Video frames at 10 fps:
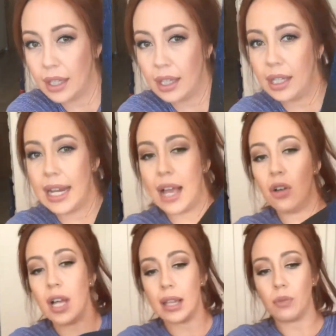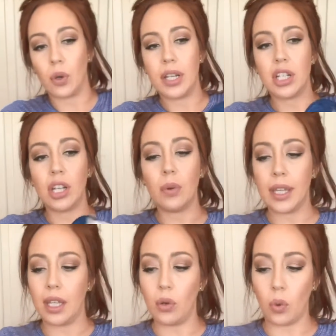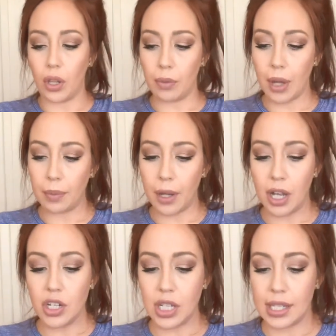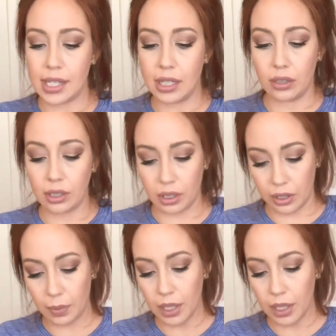Now I'm going to go in, while the Mod Podge is still a little bit